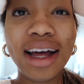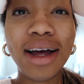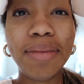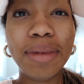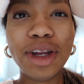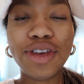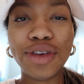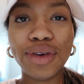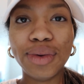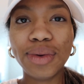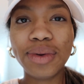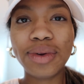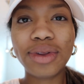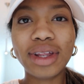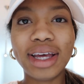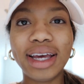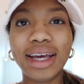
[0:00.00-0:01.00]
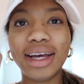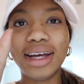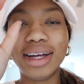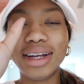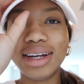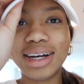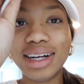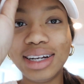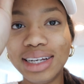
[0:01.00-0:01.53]
on my tooth
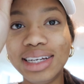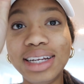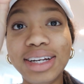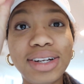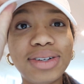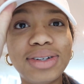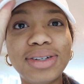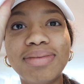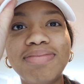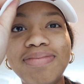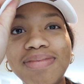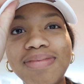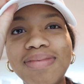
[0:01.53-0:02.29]
and I need to